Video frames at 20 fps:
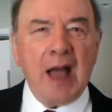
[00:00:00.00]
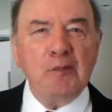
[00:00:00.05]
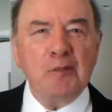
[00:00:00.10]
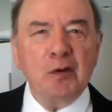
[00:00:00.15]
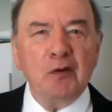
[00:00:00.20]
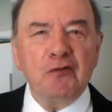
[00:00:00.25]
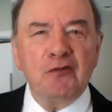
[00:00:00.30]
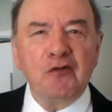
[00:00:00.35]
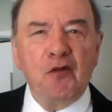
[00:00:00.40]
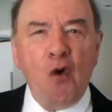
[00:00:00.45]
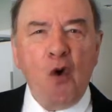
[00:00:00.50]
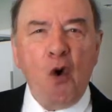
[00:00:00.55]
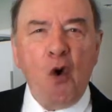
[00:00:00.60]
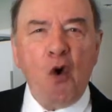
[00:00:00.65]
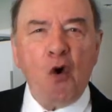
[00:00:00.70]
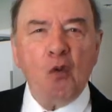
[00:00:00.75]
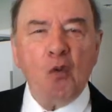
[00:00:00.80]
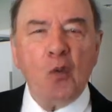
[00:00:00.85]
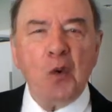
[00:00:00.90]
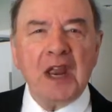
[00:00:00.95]
And
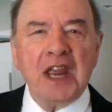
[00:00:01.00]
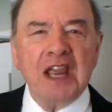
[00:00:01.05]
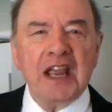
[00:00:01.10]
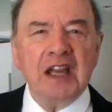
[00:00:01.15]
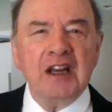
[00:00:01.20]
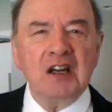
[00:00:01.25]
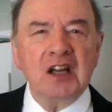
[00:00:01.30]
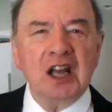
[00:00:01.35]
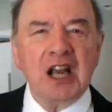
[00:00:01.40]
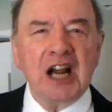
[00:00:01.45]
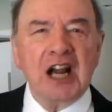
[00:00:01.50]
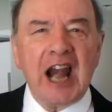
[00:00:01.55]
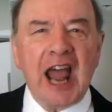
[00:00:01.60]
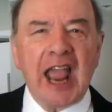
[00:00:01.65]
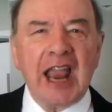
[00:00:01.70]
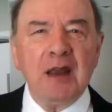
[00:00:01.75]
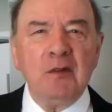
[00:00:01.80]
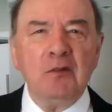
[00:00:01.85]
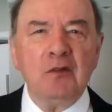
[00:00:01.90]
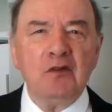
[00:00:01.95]
before we can
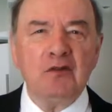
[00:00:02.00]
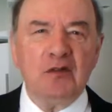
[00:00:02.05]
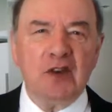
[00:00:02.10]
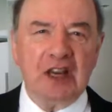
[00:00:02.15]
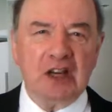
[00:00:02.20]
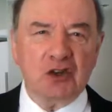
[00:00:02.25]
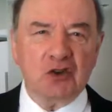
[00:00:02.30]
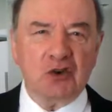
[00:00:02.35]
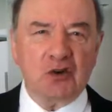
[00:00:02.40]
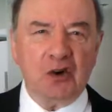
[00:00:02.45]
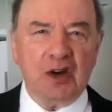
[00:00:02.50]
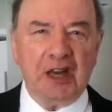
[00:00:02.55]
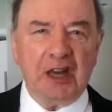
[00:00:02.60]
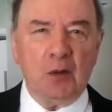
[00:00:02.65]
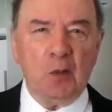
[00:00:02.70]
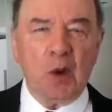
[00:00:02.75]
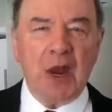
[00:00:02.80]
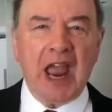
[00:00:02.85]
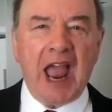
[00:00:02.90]
claim victory,